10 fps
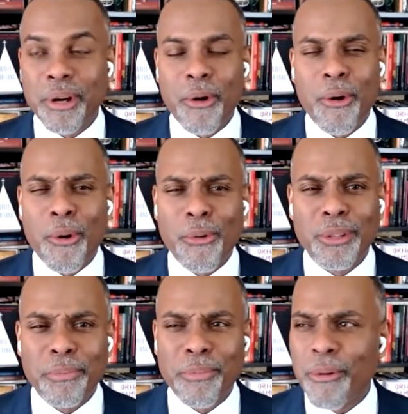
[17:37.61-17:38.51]
but
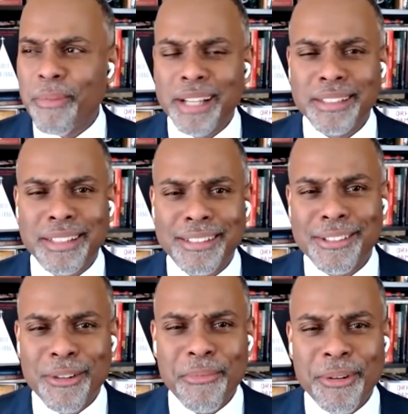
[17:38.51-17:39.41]
the
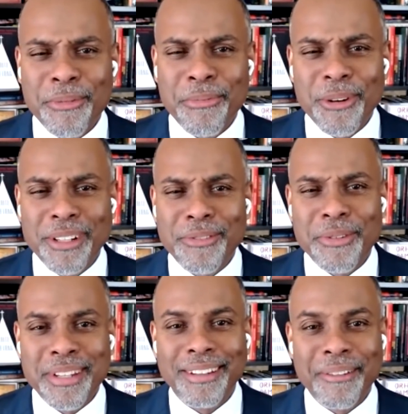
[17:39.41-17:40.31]
Romantics are so much more
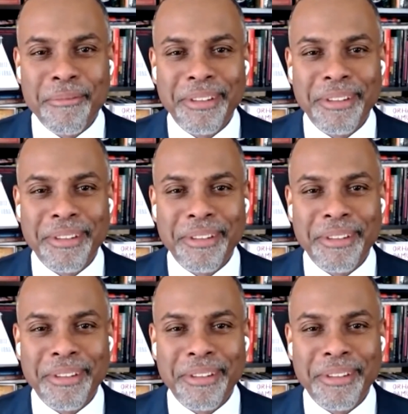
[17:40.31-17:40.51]
interesting.